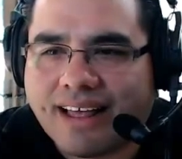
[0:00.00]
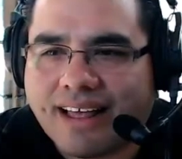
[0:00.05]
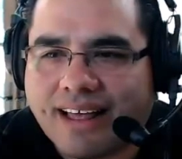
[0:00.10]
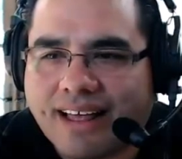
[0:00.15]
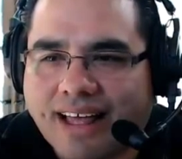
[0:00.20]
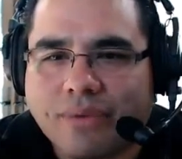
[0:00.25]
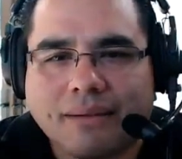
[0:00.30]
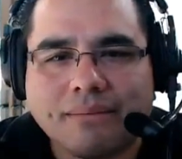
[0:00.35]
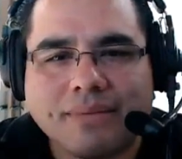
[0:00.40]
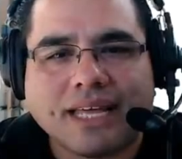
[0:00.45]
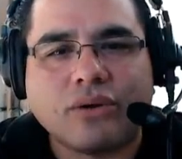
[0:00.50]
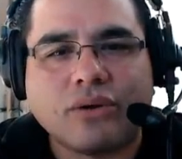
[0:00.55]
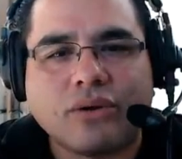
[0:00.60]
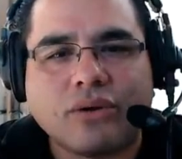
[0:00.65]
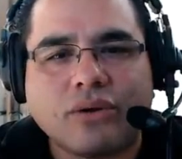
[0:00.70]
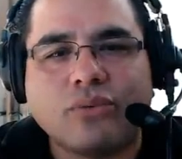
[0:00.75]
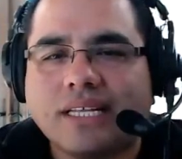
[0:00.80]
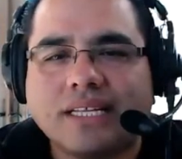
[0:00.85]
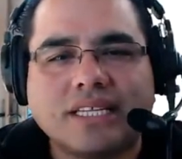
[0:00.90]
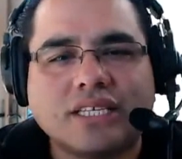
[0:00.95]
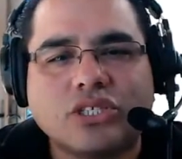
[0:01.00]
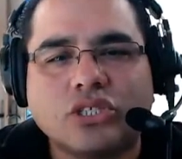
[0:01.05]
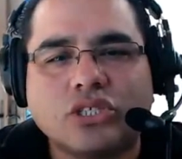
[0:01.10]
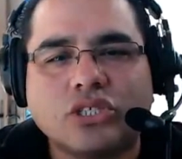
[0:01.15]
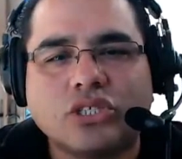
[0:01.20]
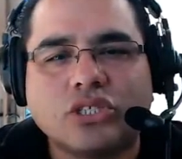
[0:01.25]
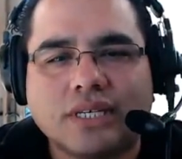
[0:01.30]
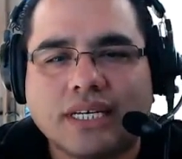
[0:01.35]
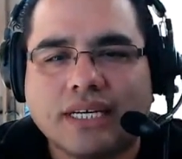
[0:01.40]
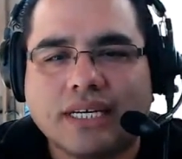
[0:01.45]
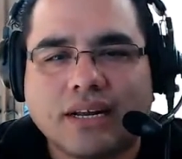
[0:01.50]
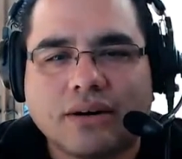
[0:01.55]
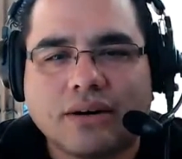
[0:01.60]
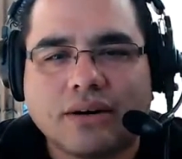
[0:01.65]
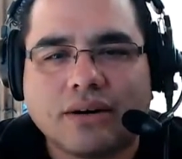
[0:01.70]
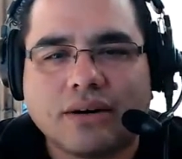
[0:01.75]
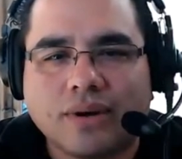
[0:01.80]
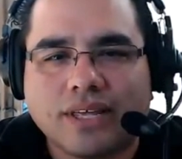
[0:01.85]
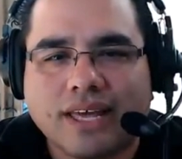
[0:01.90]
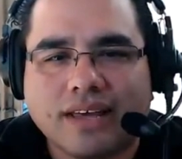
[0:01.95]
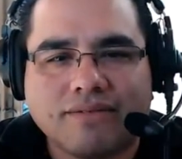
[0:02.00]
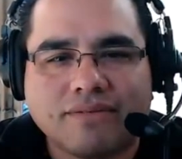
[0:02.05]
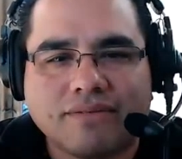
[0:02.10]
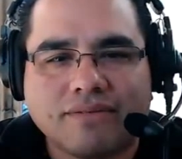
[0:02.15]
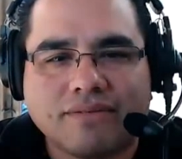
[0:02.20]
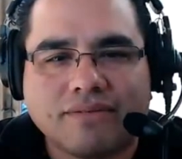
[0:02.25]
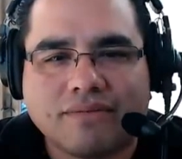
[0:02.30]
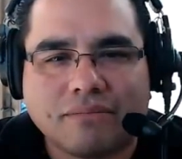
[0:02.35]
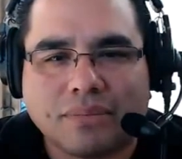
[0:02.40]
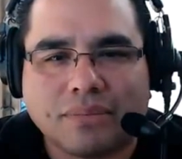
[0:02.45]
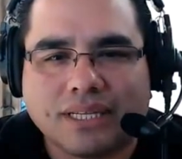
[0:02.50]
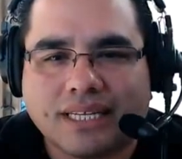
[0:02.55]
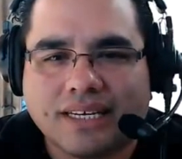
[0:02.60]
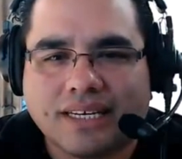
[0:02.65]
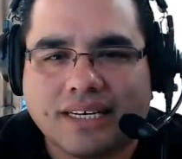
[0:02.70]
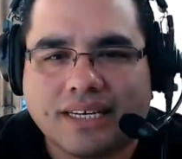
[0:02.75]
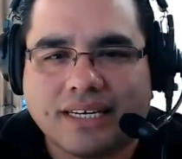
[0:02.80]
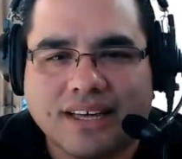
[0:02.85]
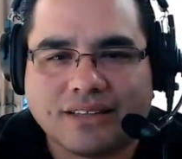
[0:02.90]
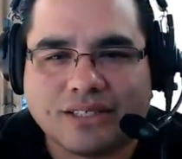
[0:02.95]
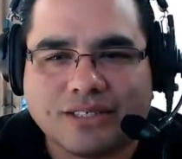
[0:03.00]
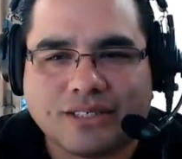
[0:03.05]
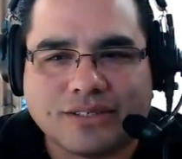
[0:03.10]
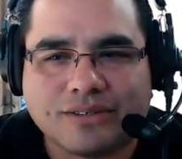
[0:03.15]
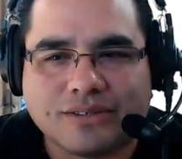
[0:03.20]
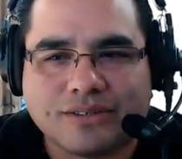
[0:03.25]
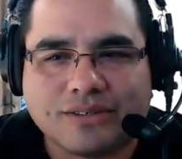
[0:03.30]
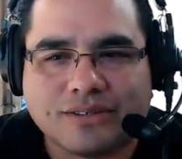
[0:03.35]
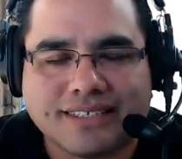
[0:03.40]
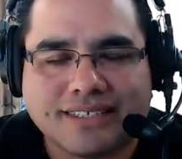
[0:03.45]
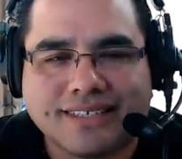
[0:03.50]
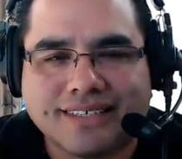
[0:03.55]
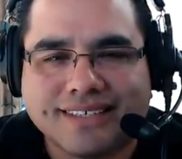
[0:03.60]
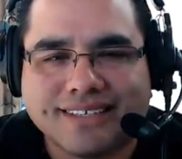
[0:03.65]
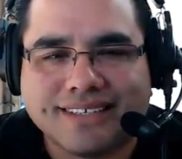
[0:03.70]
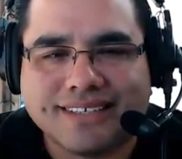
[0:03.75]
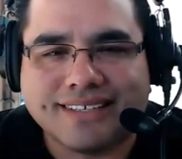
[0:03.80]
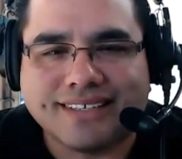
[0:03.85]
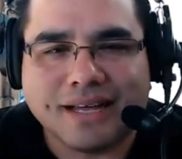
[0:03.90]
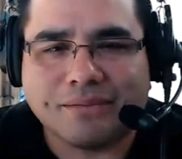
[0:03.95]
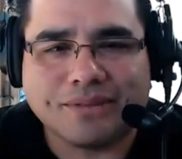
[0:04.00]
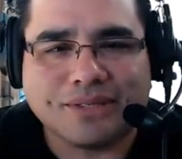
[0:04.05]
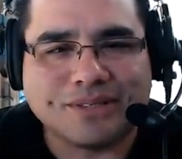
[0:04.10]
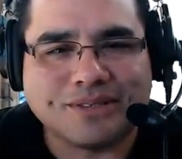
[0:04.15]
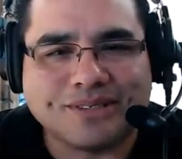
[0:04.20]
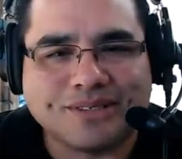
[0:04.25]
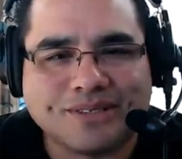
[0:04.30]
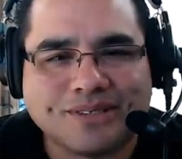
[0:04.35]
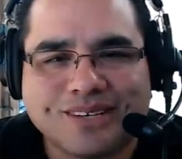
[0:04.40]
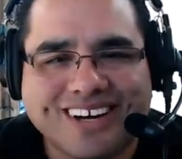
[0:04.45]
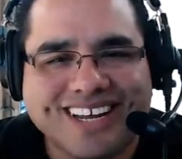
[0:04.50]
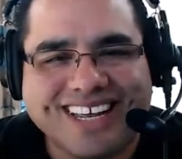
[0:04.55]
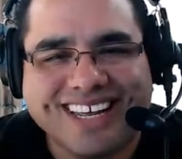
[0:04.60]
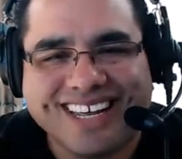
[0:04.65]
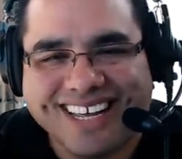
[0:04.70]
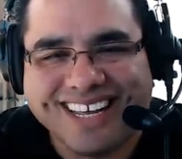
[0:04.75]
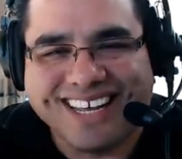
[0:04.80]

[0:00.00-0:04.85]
I'm like reading the screen. I don't know why you have Melinda on the screen. I'm so sorry.